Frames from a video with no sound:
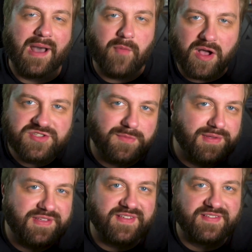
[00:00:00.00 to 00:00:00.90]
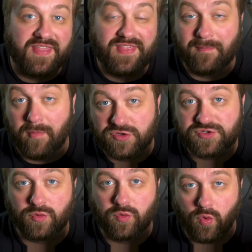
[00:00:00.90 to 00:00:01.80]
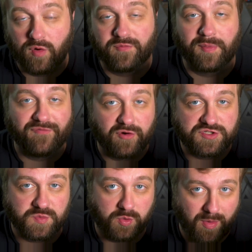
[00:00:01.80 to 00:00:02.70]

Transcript: I'm also pleased to say the emotional core from the first one